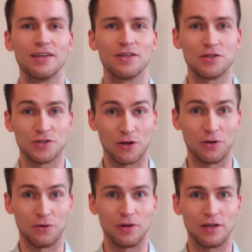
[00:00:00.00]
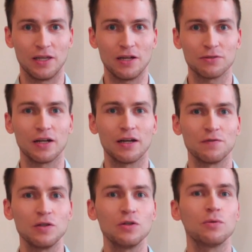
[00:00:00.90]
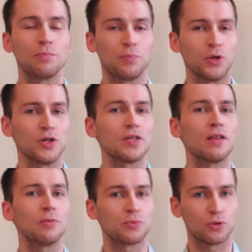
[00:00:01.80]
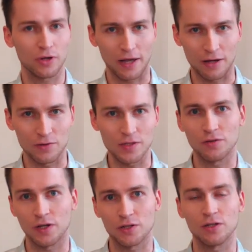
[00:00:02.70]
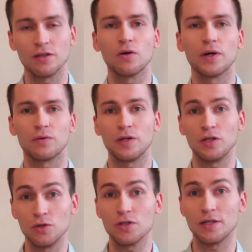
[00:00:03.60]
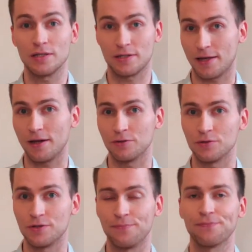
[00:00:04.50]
So here are a few personal pronouns in Russian where we use this sound.